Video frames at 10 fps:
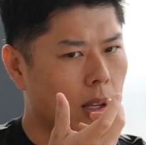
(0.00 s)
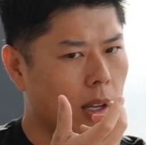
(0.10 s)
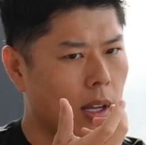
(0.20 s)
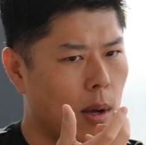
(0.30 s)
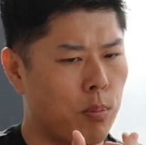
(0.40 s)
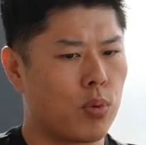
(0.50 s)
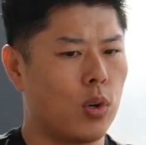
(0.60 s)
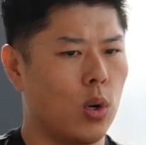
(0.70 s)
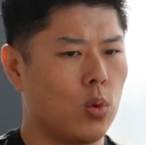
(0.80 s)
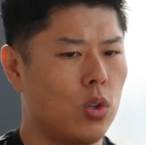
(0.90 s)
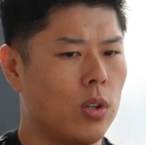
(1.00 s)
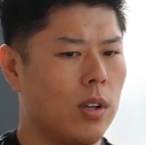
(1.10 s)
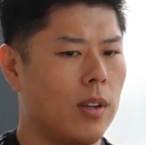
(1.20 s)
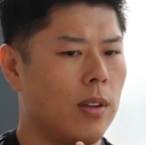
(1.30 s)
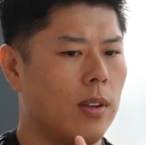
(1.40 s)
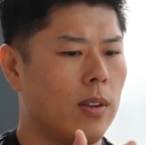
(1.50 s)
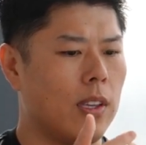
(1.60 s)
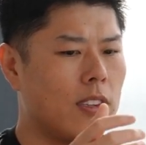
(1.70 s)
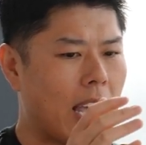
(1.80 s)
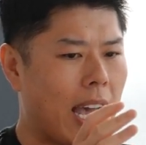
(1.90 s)
approach
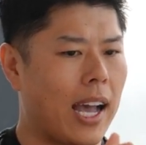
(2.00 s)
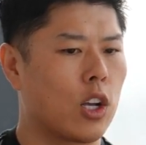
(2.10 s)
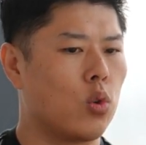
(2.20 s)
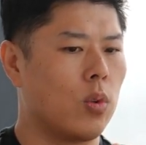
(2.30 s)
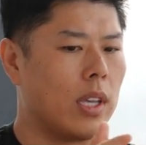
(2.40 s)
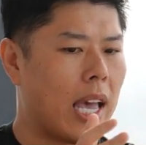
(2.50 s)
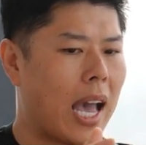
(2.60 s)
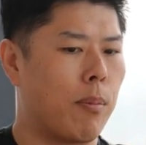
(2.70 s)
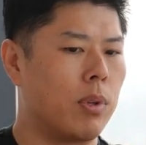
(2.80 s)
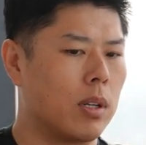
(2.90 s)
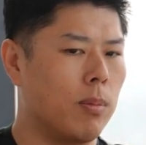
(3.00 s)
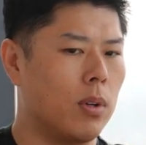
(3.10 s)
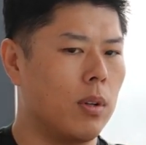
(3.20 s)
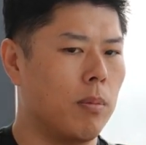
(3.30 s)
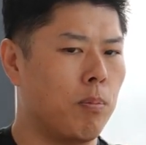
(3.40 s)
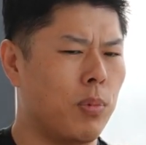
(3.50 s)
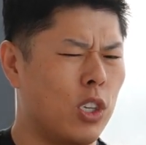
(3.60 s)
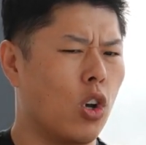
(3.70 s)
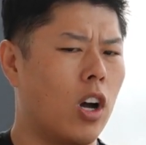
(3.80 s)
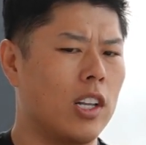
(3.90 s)
is actually applicable
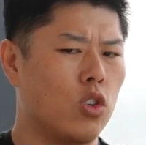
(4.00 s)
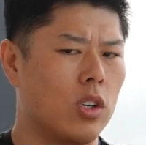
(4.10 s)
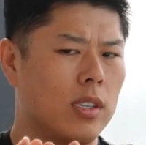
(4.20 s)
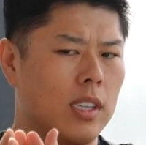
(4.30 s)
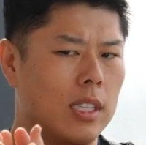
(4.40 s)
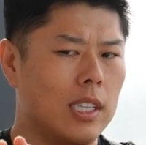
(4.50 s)
beyond just the